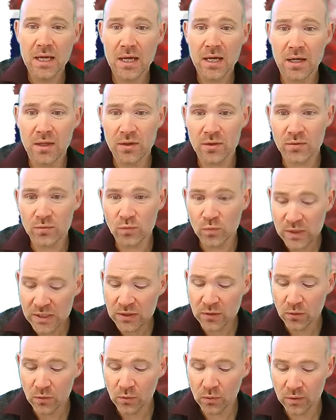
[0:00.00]
uh, the
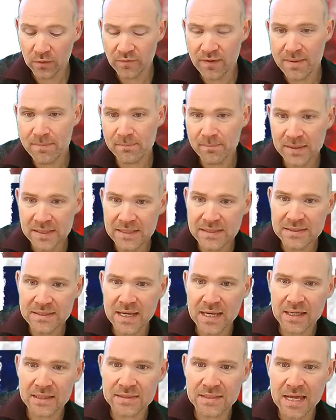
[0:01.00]
Recall of MPs
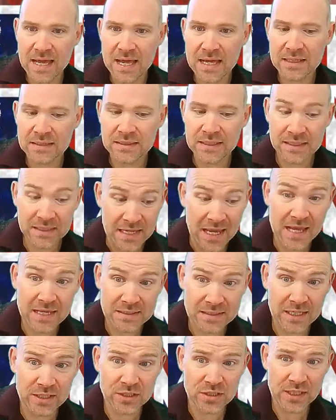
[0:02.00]
Act, and it has
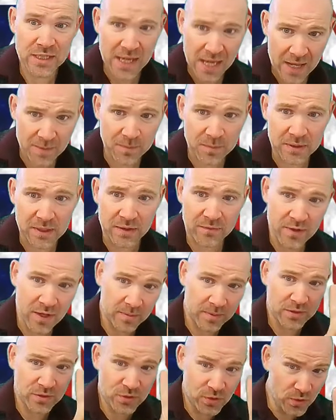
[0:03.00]
actually happened. There have now
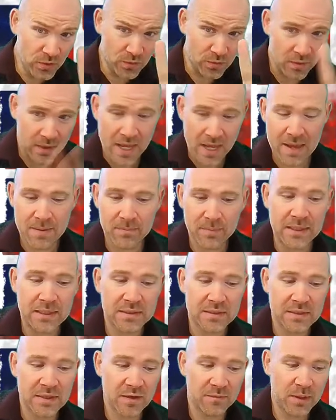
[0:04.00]
been two
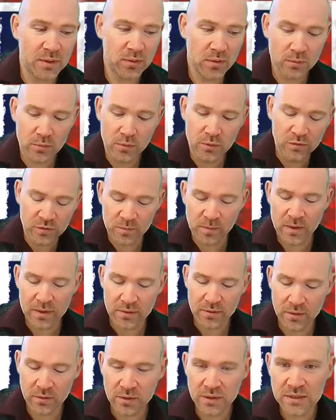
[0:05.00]
MPs that have been removed by
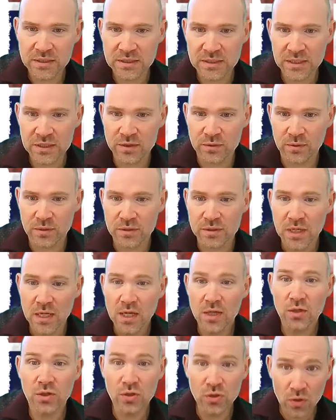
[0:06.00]
their own constituents,
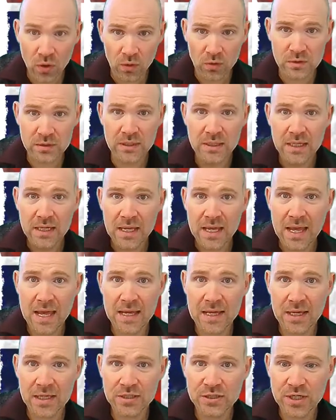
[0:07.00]
not
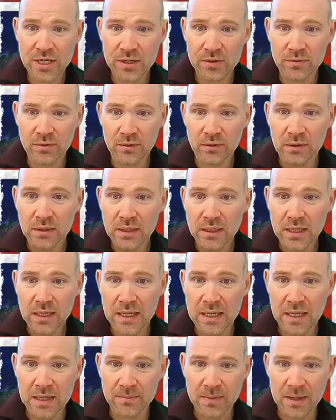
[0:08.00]
at a general
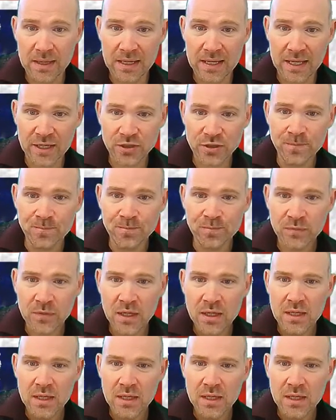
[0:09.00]
um, election.